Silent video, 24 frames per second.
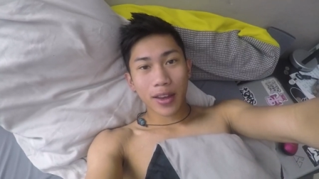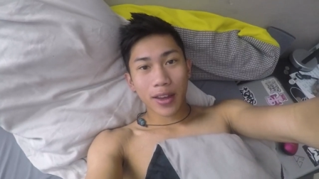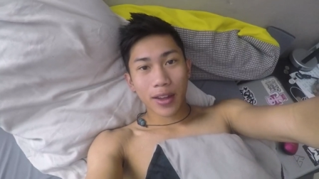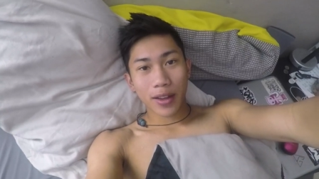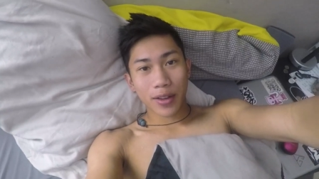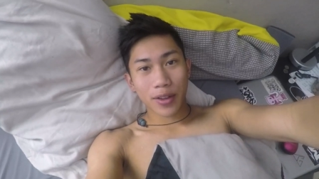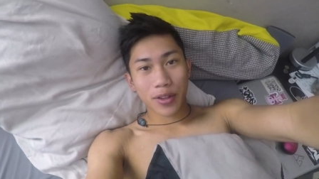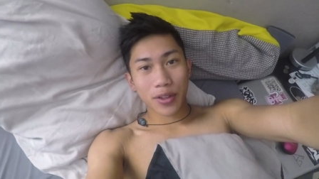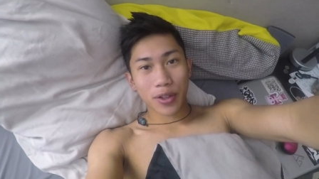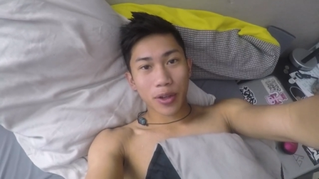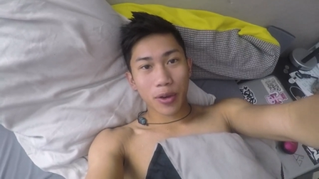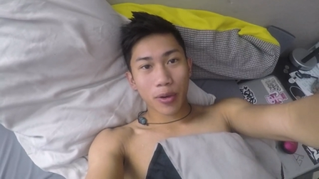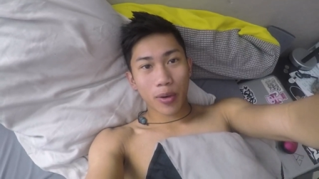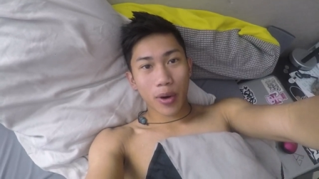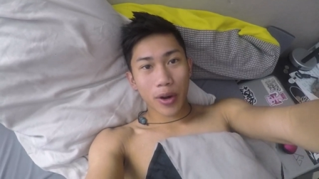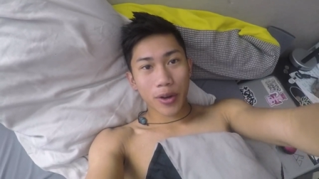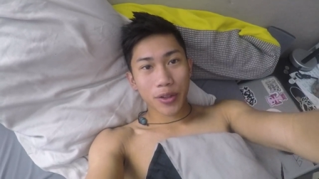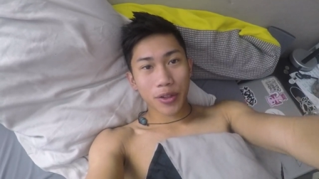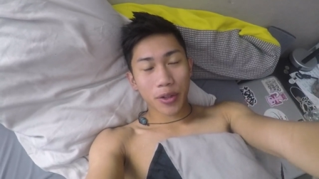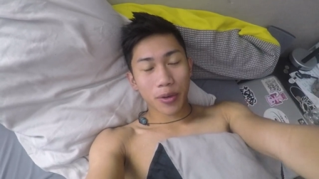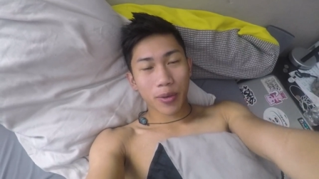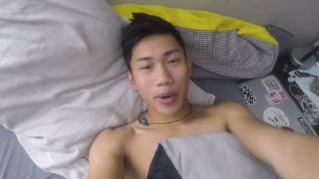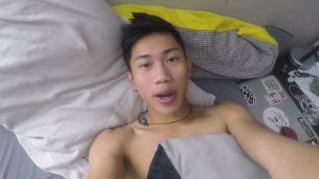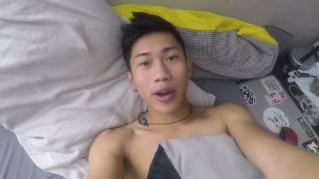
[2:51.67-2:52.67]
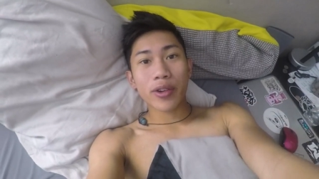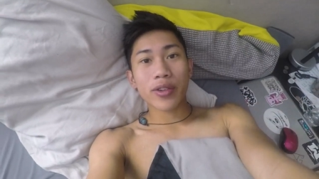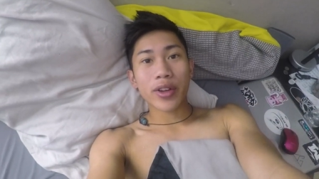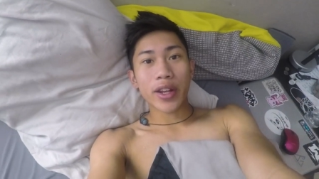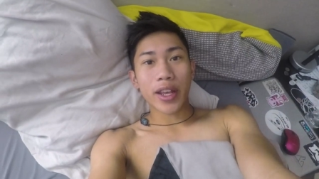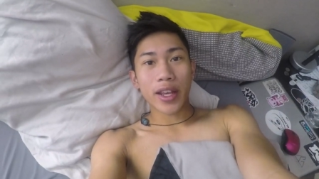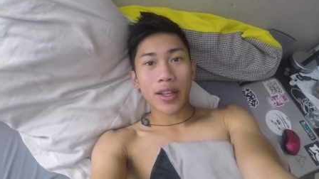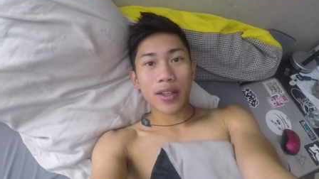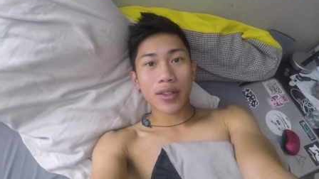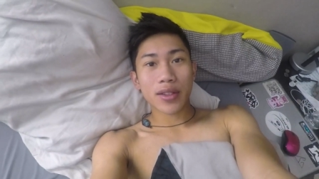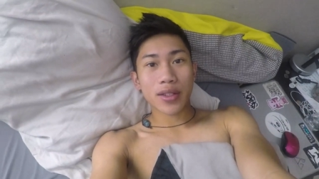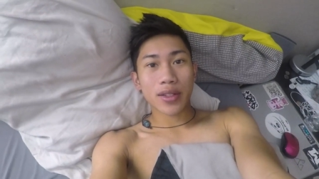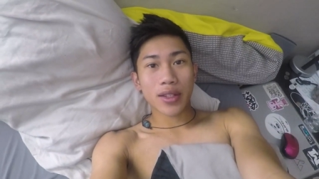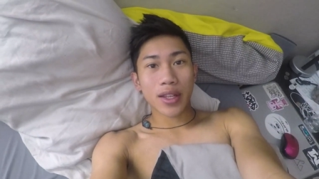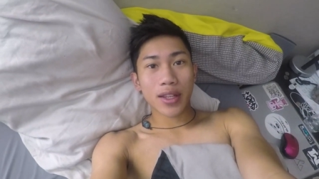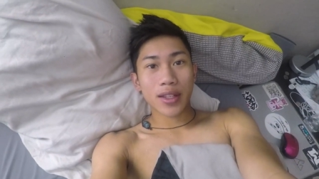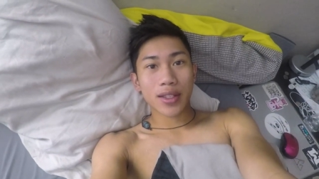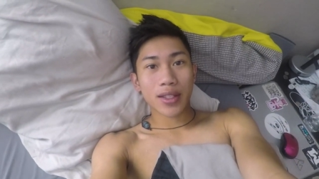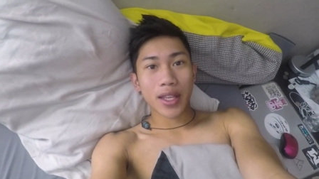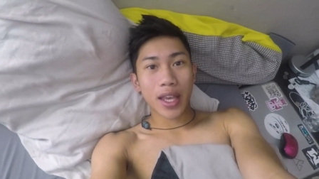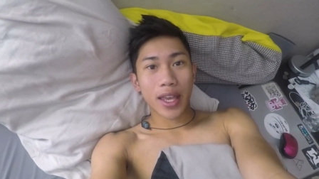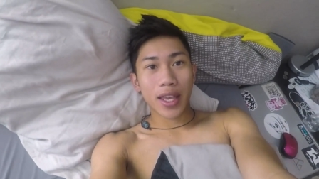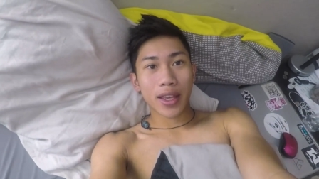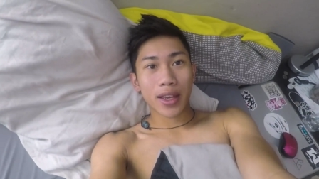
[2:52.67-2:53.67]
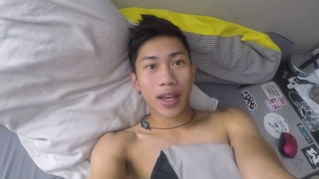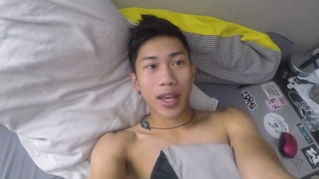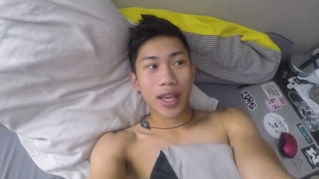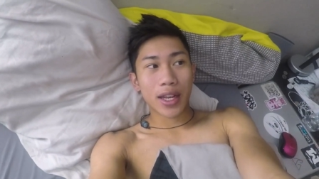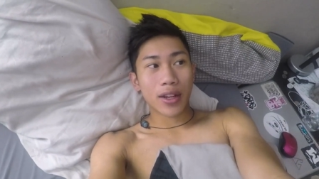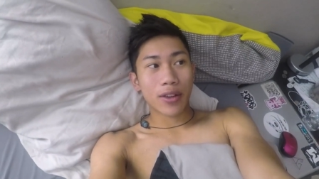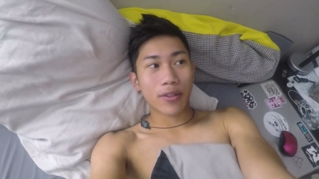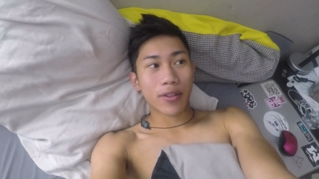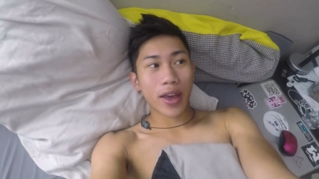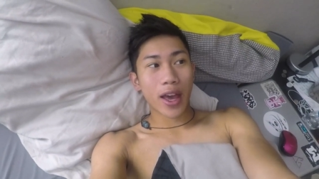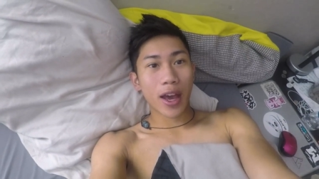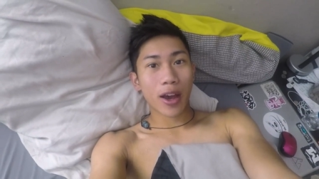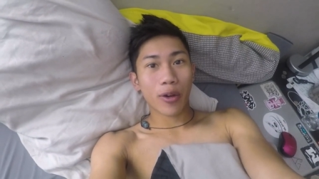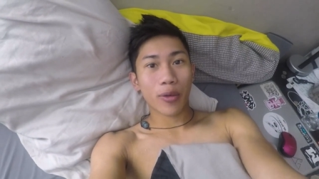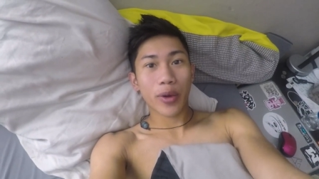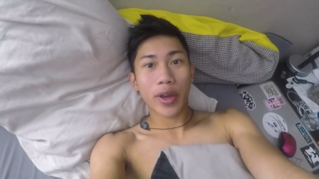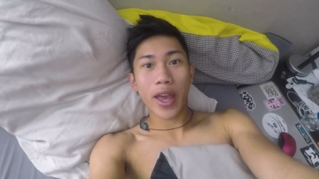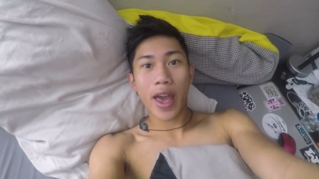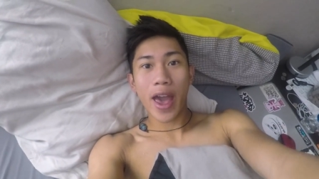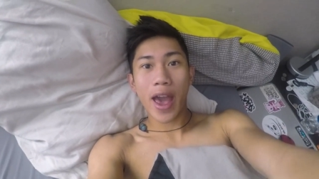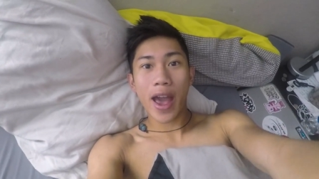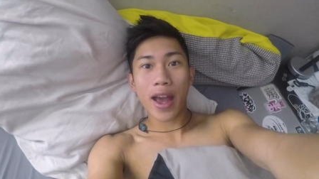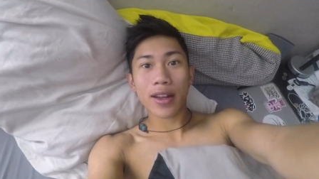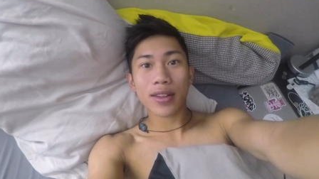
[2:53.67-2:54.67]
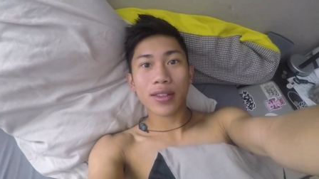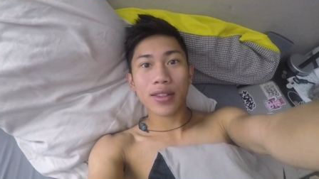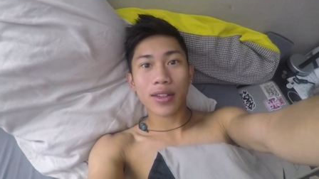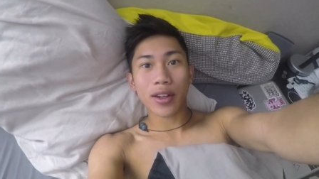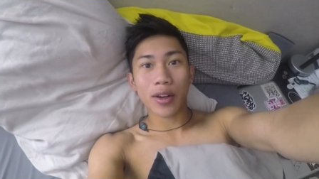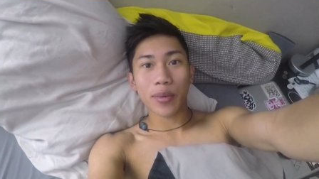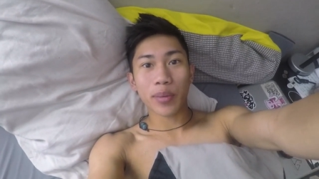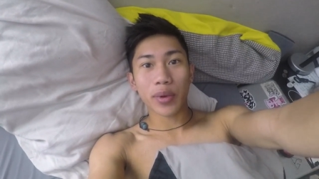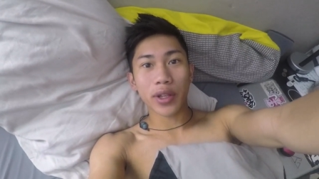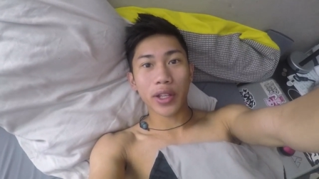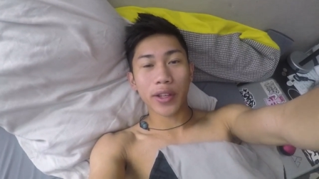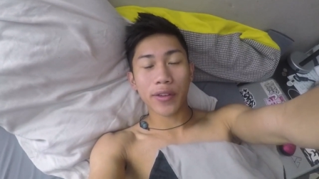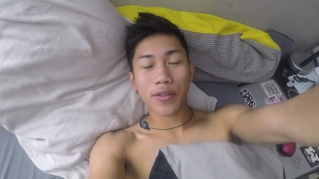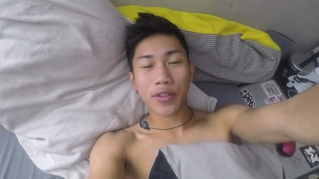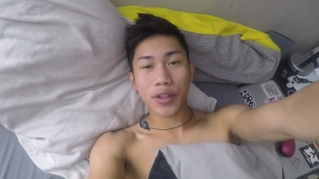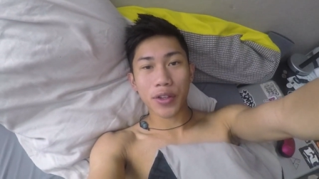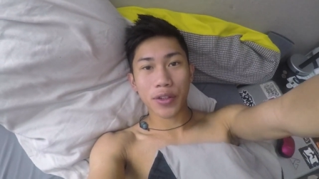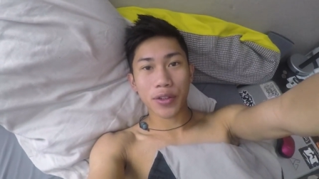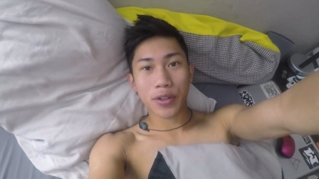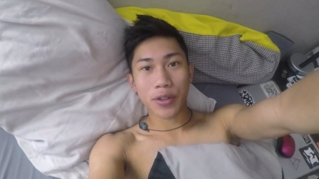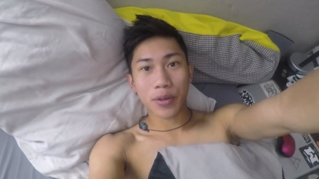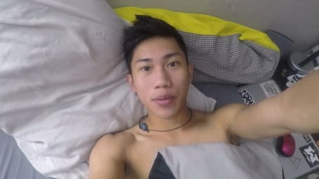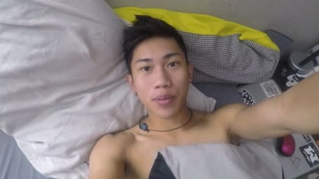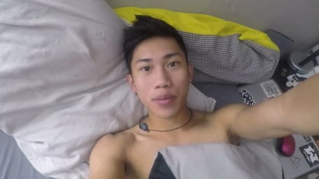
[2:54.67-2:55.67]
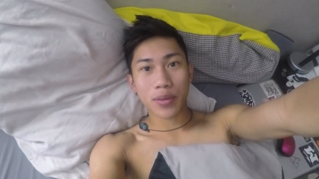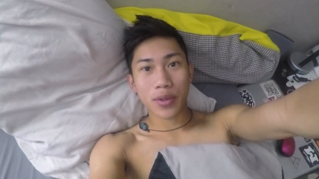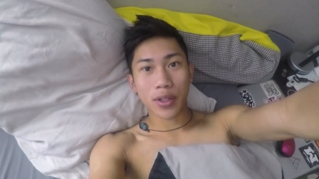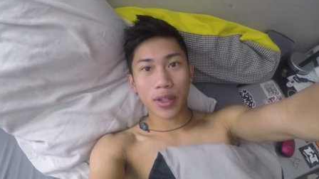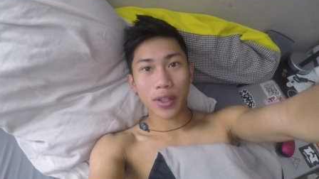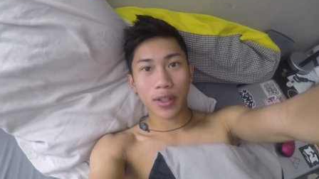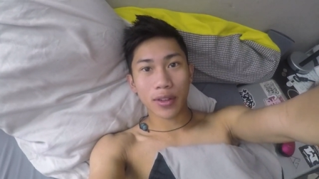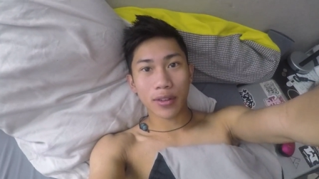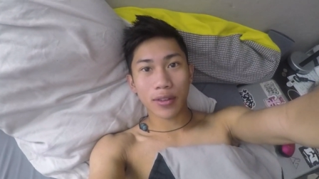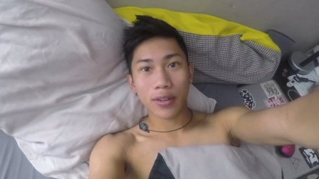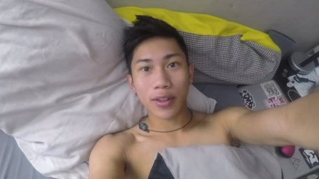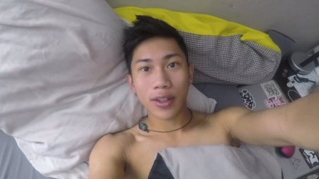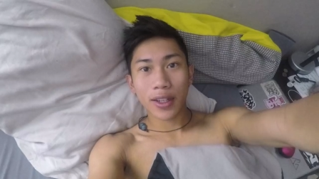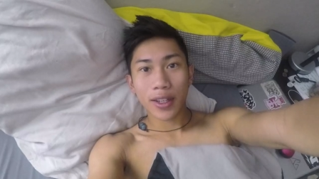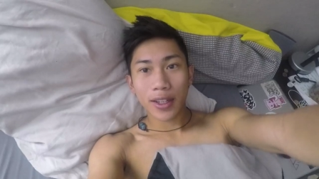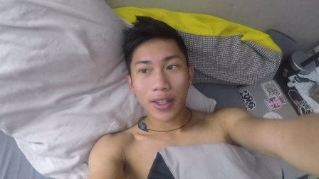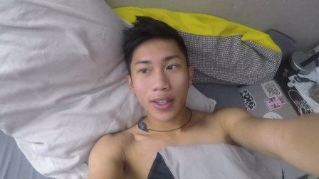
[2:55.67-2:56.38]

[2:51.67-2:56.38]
And so our surroundings dictate kind of how we act, our belief systems, and